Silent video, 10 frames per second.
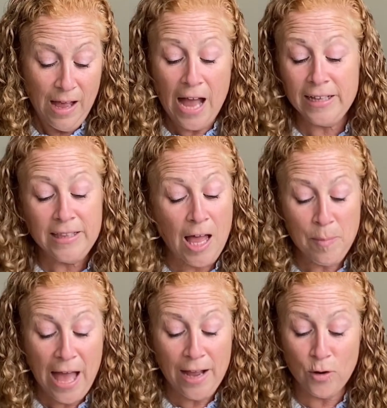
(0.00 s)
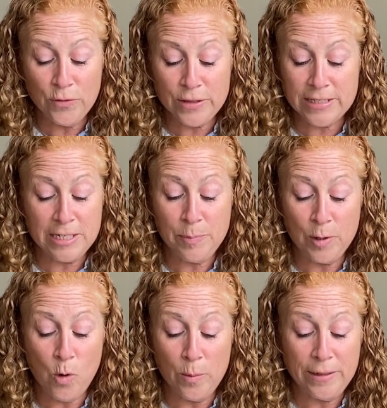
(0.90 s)
I climb back over the
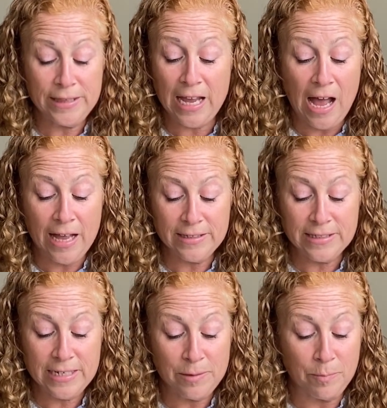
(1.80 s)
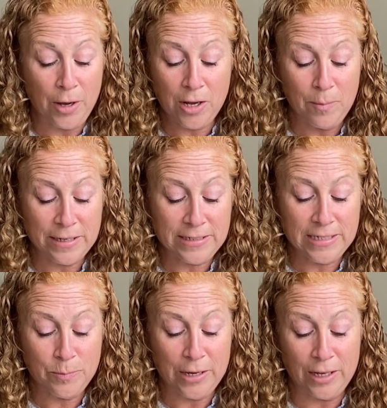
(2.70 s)
sleeping woman in the aisle seat and buckle my
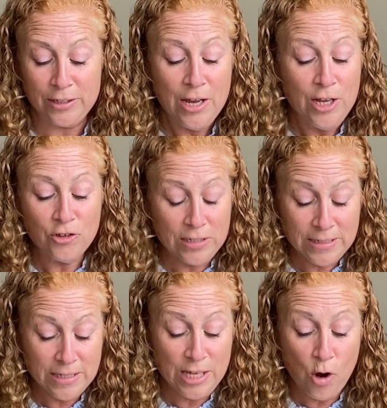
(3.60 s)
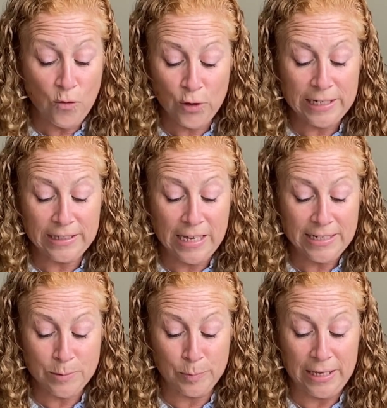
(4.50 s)
seatbelt just as the overhead
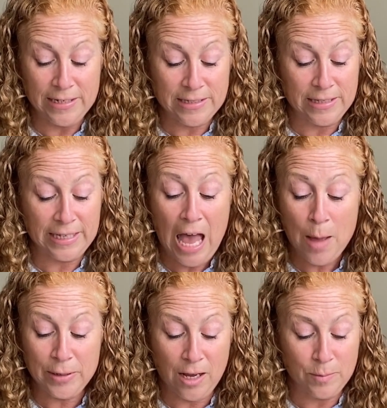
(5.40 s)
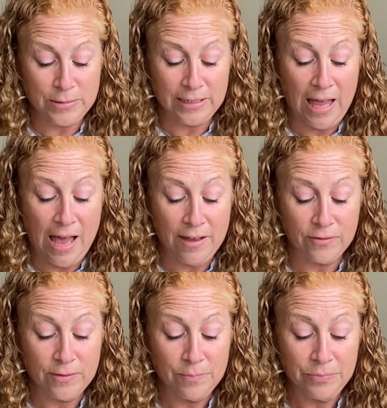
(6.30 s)
lights blaze and the cabin comes
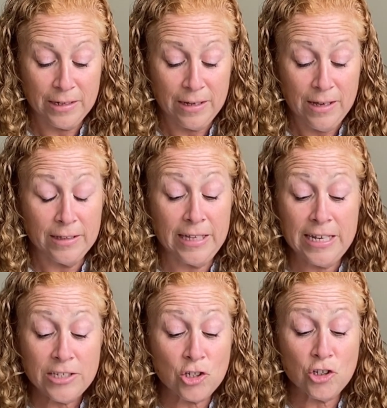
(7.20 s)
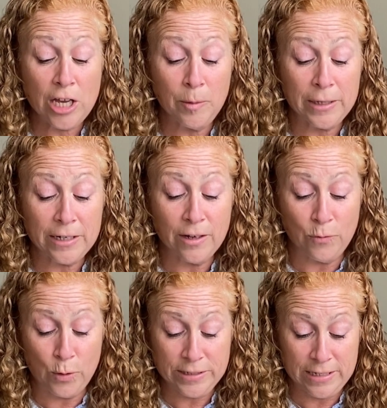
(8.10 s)
alive. "Ladies and gentlemen," a
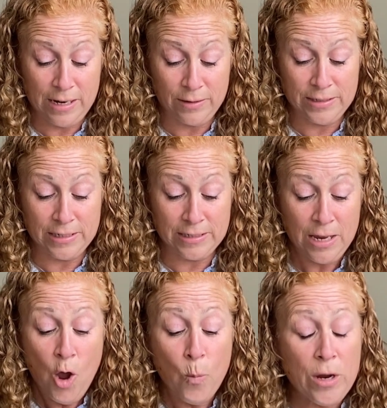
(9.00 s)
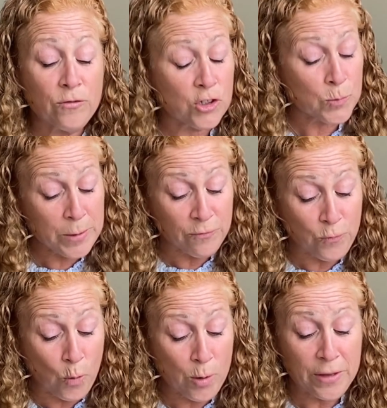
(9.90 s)
voice announces, "we have just been
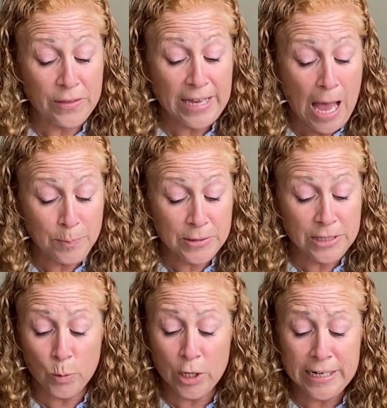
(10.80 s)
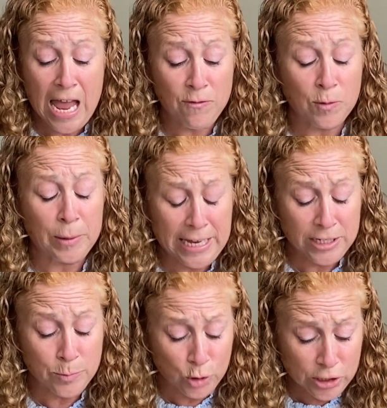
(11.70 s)
informed by the captain that we're going to have a
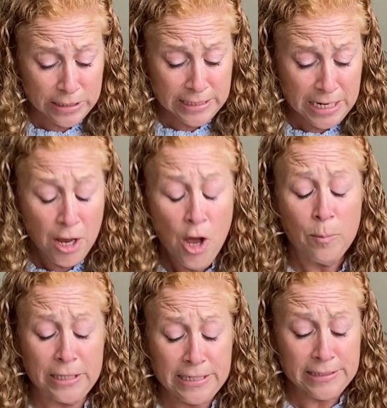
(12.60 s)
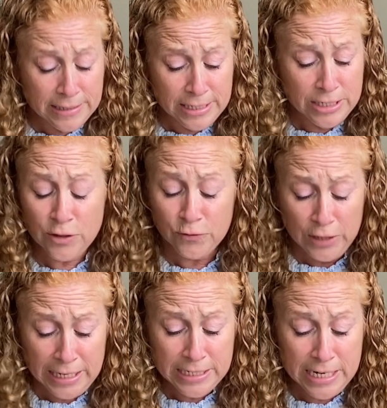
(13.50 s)
planned emergency. Please listen to the
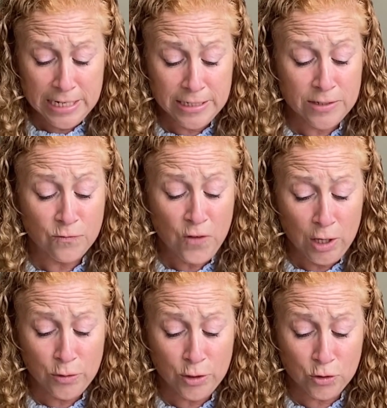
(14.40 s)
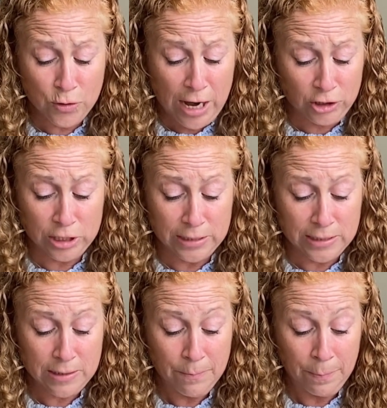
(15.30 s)
flight attendants and follow their
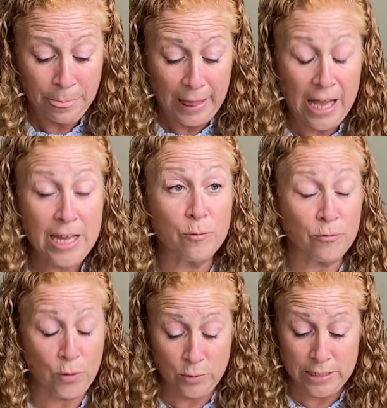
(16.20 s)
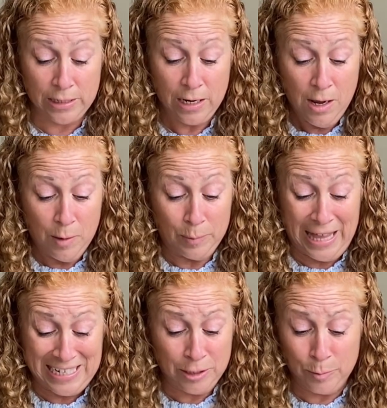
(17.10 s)
directions." I am frozen.
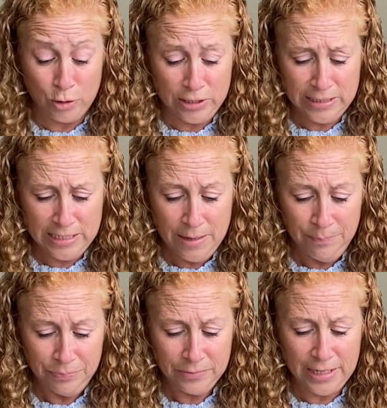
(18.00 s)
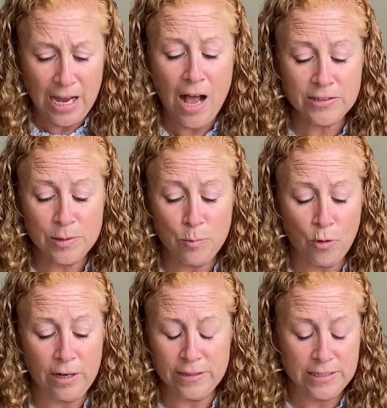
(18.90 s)
Planned emergency? The
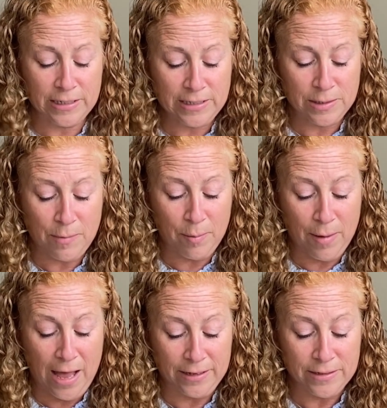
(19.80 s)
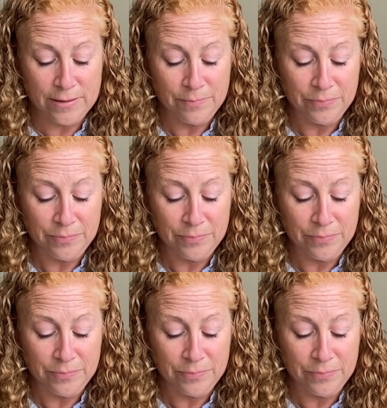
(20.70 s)
oxymoron sticks in my mind.